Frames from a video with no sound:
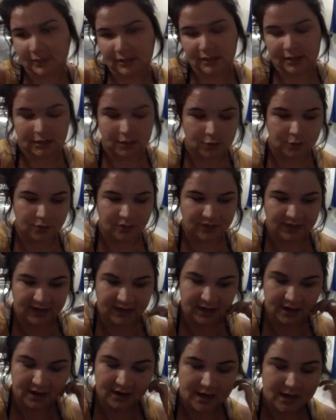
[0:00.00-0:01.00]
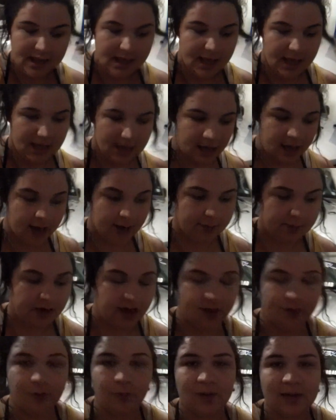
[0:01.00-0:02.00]
go there.
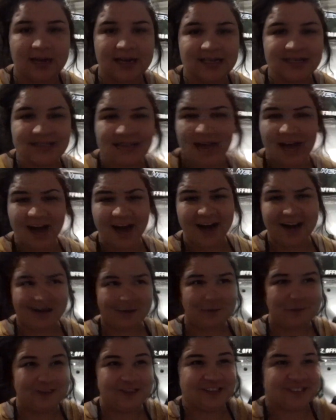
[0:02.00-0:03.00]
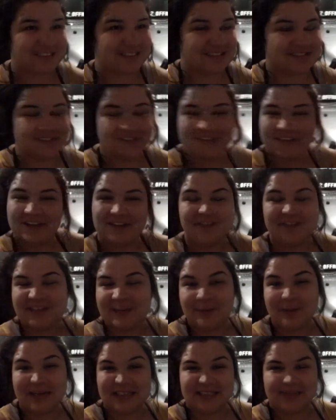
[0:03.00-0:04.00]
Otherwise, I would just love to go
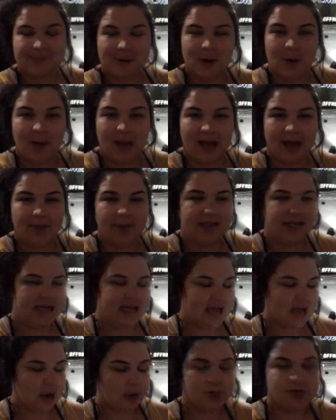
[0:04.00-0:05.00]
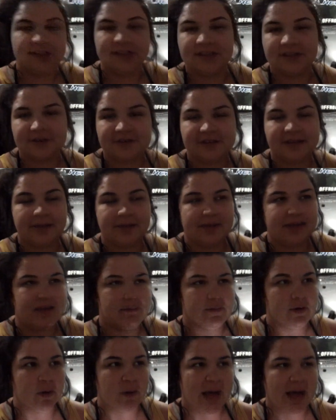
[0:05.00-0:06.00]
back to Moab. I would literally be at
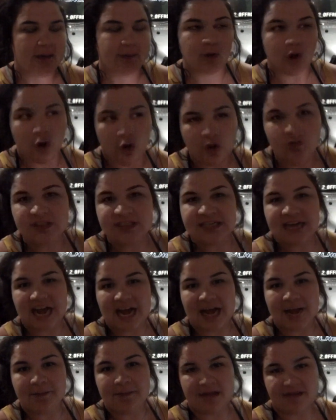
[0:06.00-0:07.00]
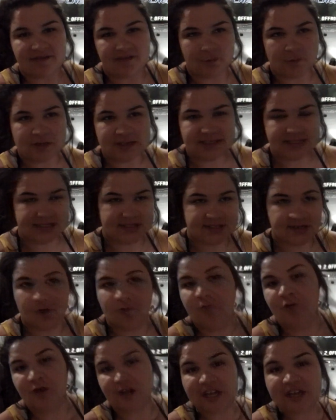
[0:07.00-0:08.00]
Moab all the time if it wasn't so
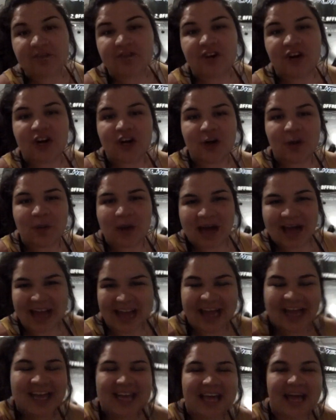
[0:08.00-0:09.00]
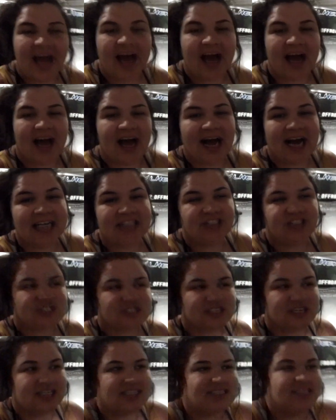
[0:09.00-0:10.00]
freaking far away. I
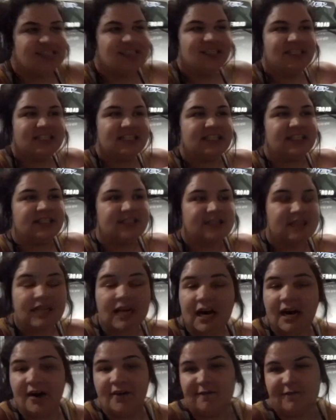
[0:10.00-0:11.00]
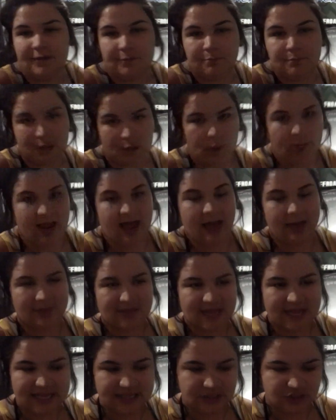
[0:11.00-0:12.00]
just love Moab.
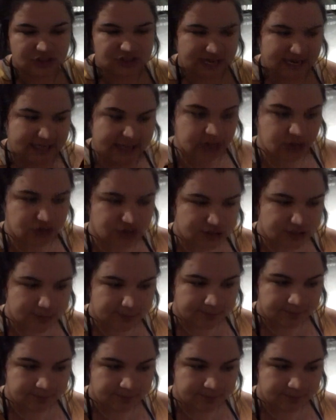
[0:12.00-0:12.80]
It changed